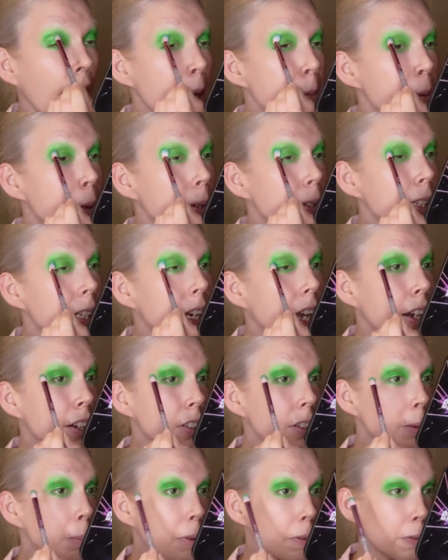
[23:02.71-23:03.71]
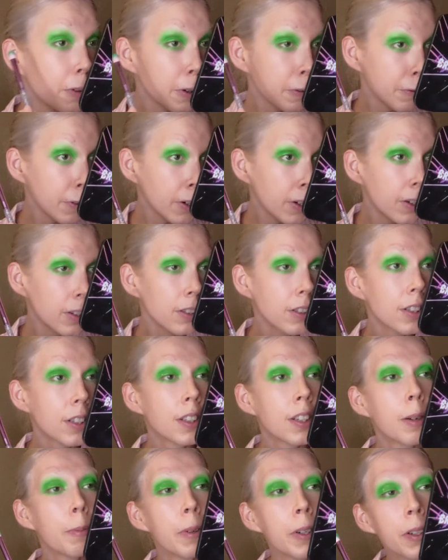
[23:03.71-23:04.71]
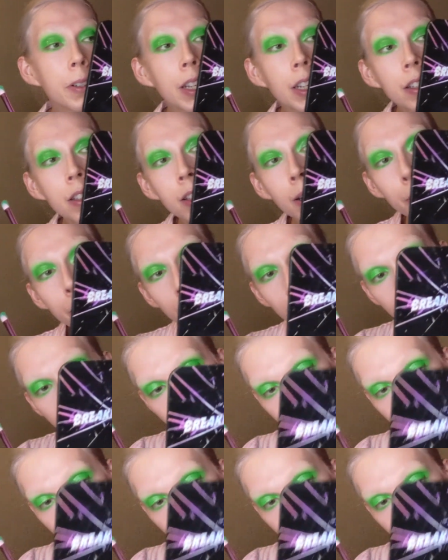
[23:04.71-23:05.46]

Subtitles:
personally actually prefer fall to summer. Like, summer is